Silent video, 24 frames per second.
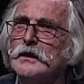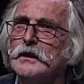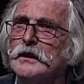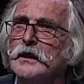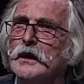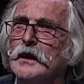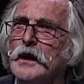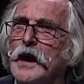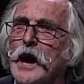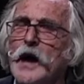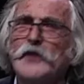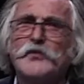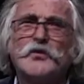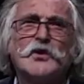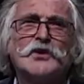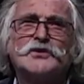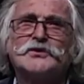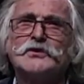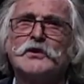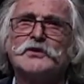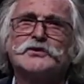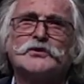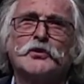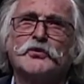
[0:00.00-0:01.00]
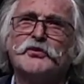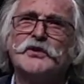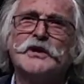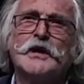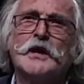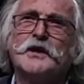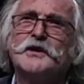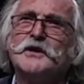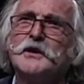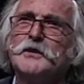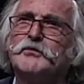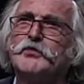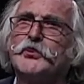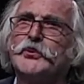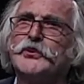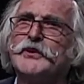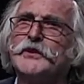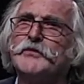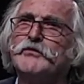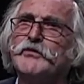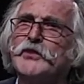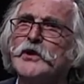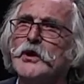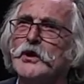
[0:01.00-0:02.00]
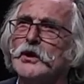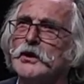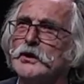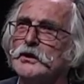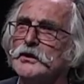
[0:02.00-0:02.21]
I was not really prepared